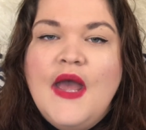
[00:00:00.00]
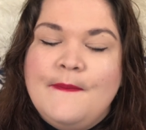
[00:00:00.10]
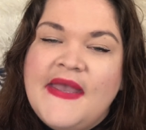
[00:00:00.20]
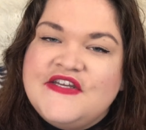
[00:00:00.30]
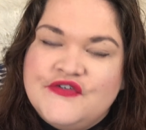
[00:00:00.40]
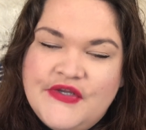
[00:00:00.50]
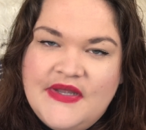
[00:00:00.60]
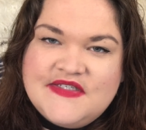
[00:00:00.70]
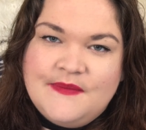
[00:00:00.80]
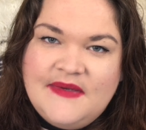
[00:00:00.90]
Make sure you
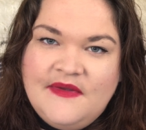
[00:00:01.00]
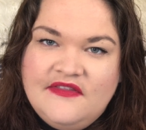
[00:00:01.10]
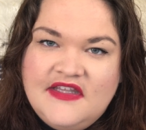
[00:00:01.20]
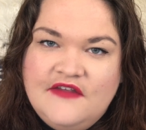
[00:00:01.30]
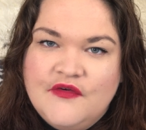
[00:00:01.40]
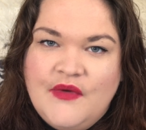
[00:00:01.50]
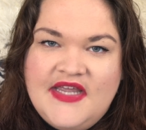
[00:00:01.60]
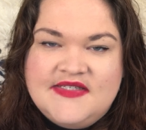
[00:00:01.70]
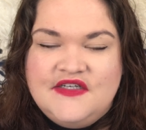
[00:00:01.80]
enter my monthly giveaways.